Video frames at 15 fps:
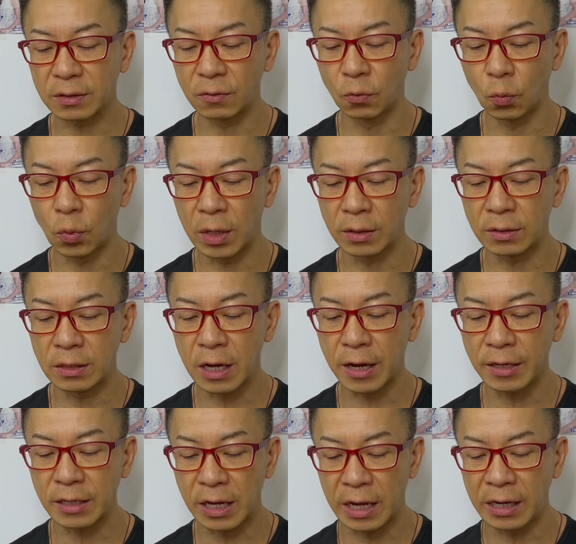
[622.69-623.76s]

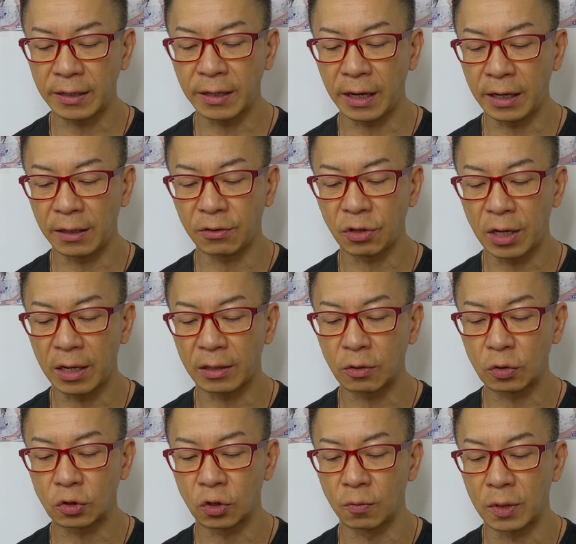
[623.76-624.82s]
1988. Thank
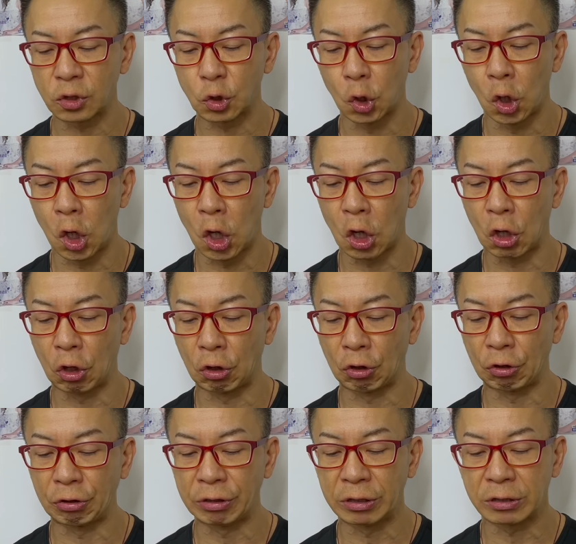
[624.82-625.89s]
you so much,
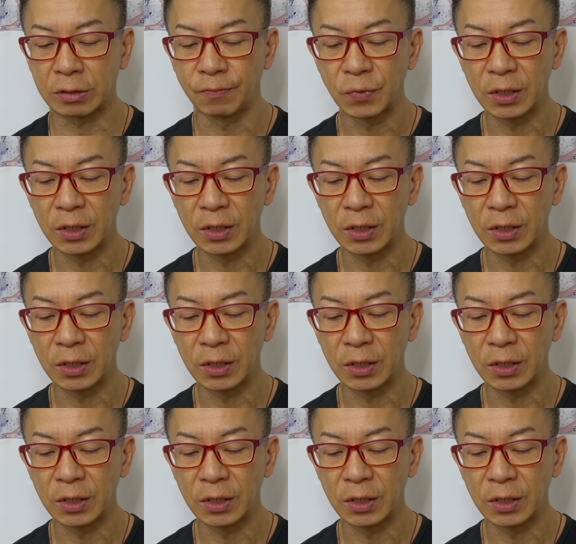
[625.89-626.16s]
Lloyd.